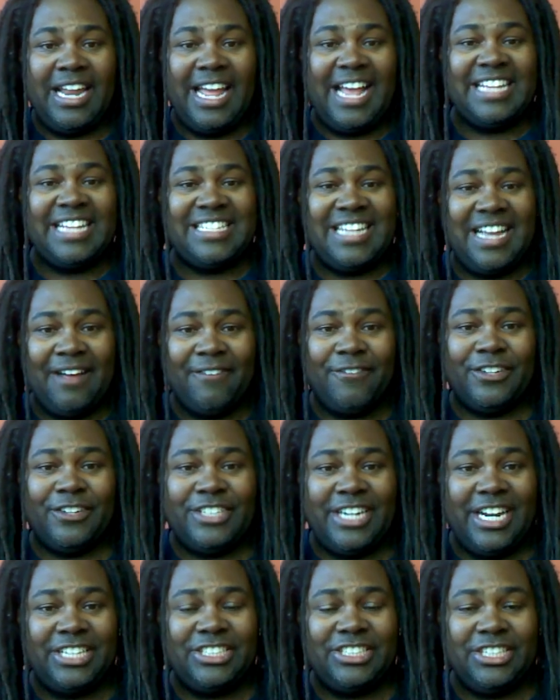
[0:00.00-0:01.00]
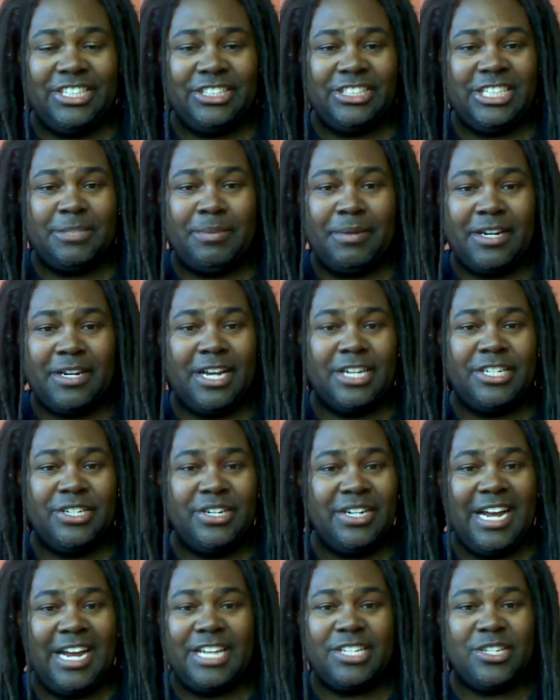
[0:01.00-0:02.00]
lays down for Jake Shields just because
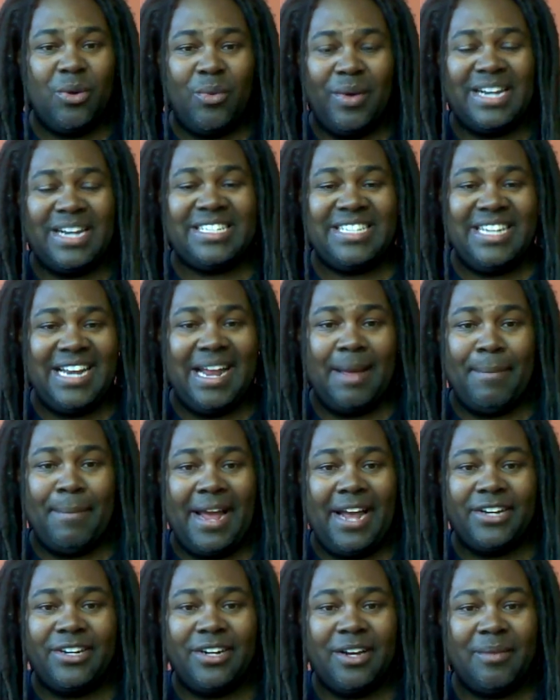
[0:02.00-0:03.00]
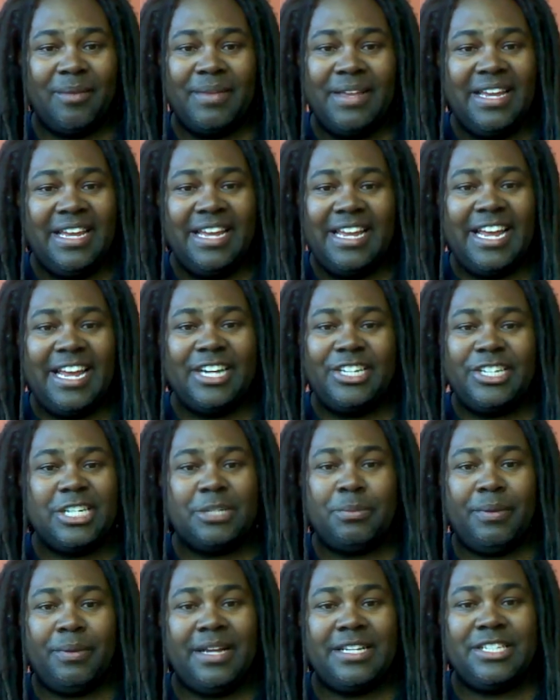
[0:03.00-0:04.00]
you guys don't want to see that matchup, it's
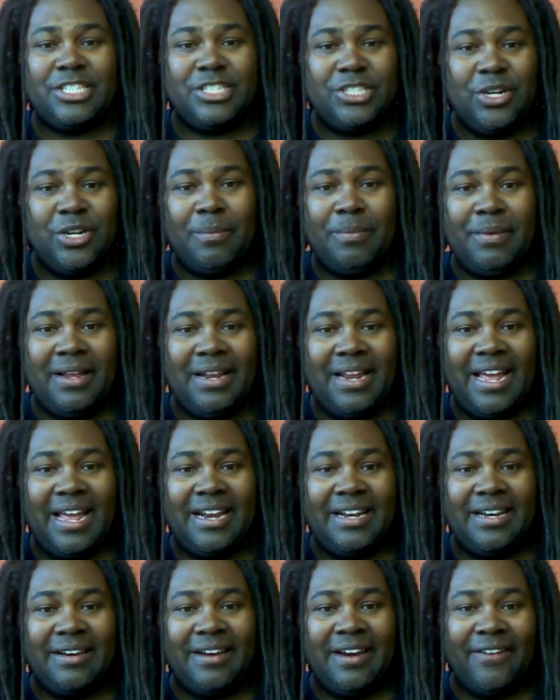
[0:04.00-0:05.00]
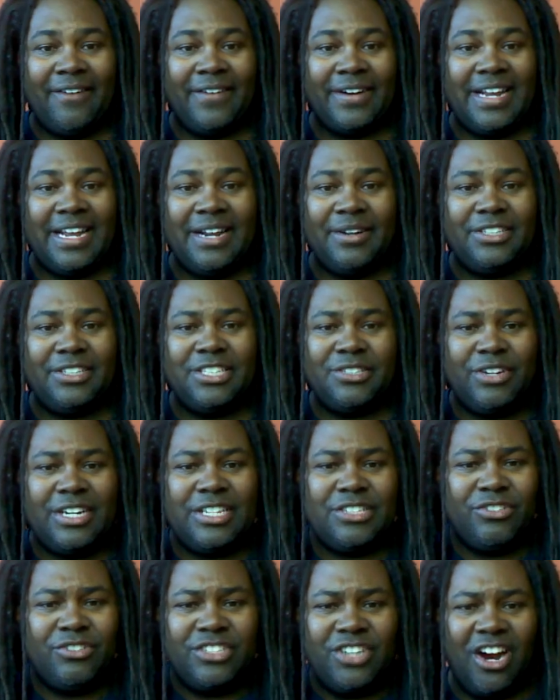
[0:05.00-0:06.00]
just plain stupid, and
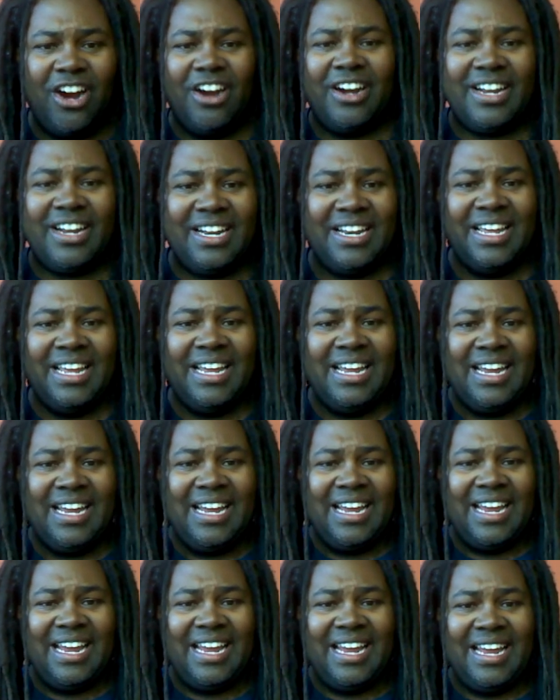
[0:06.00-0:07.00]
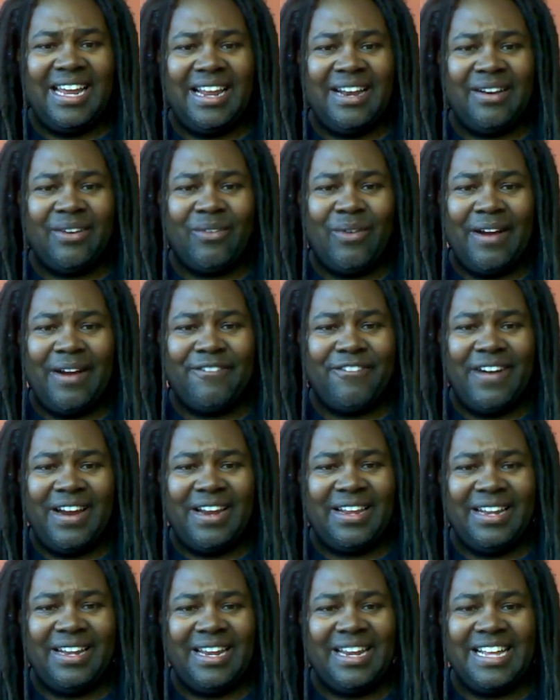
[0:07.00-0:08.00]
it's retarded, and quite
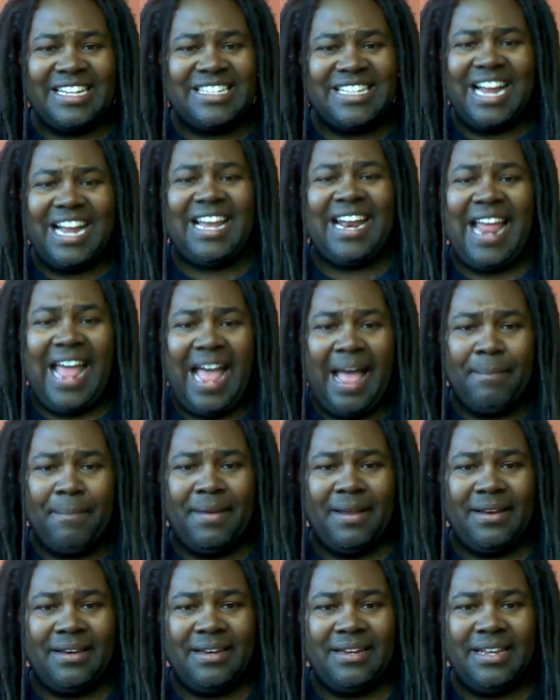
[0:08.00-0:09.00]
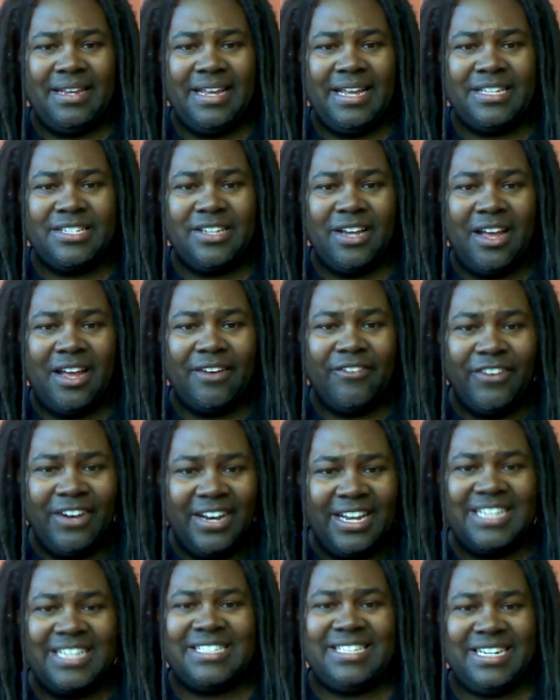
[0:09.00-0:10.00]
frankly, it's not going to happen. It's
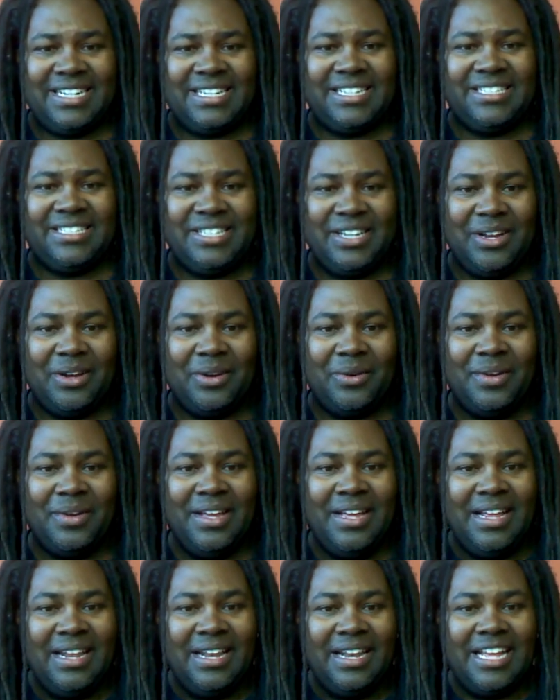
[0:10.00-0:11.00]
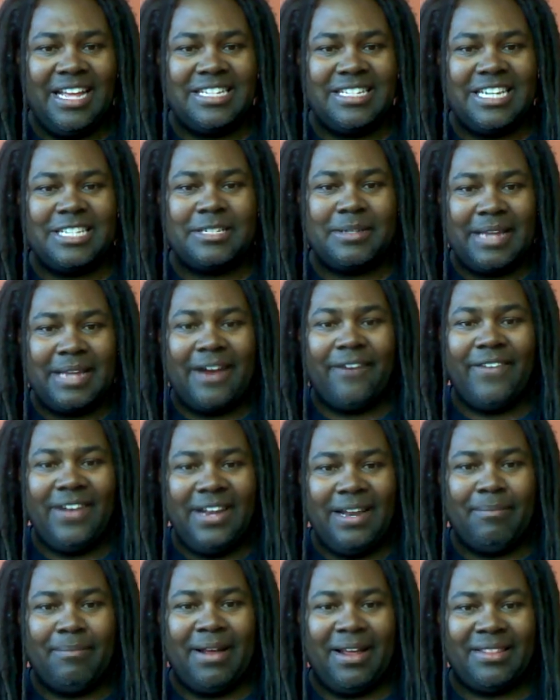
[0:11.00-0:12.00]
unrealistic. So let's get
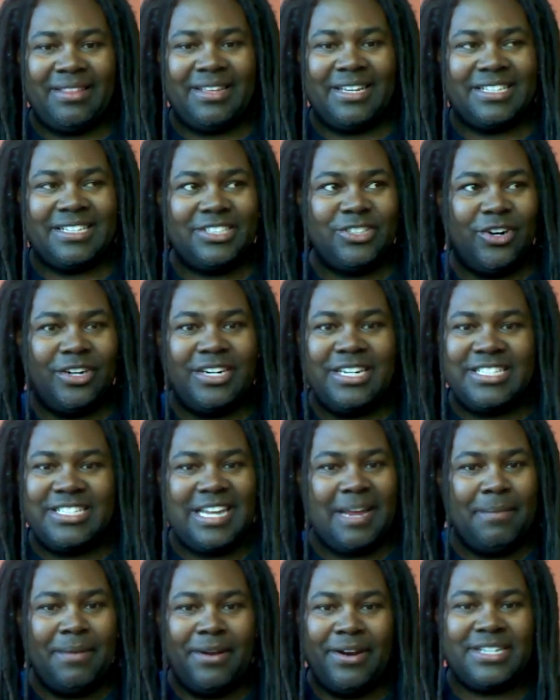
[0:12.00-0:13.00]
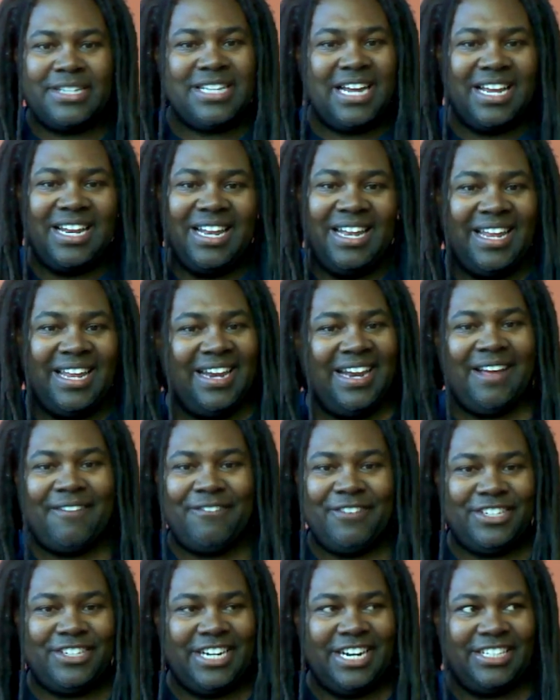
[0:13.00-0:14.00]
real about this. Georges St.Pierre is not going to lay
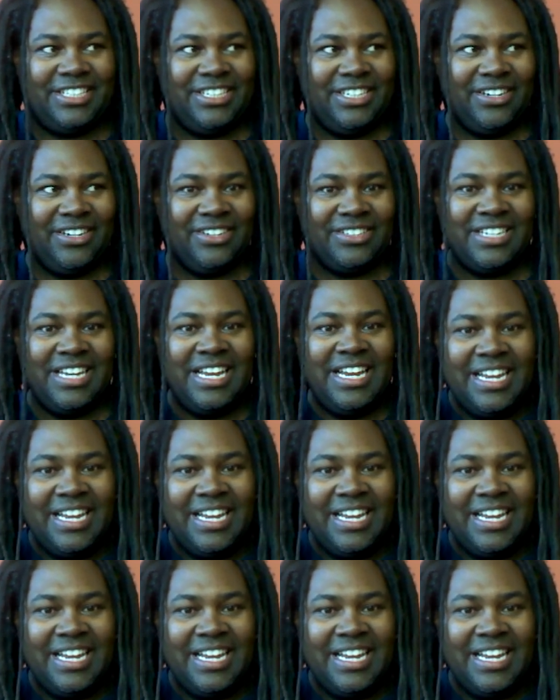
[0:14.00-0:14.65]
down for Jake Shields.